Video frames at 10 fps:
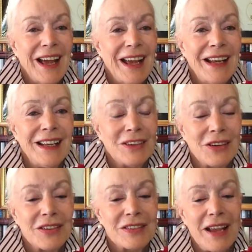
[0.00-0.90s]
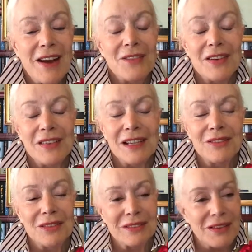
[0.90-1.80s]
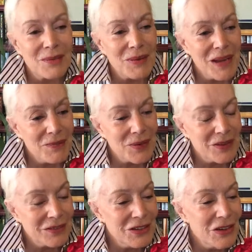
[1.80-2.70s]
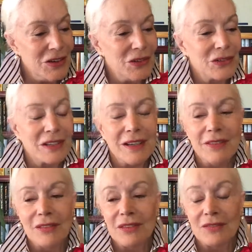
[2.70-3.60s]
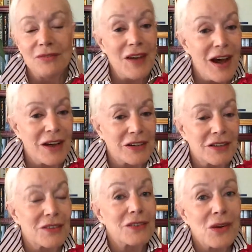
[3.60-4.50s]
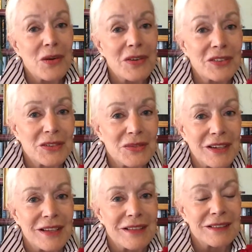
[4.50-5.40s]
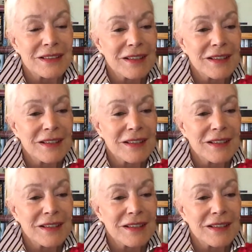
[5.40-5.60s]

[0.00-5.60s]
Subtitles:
And of course, everything was in the paper, news, and it was fodder. Of course it was.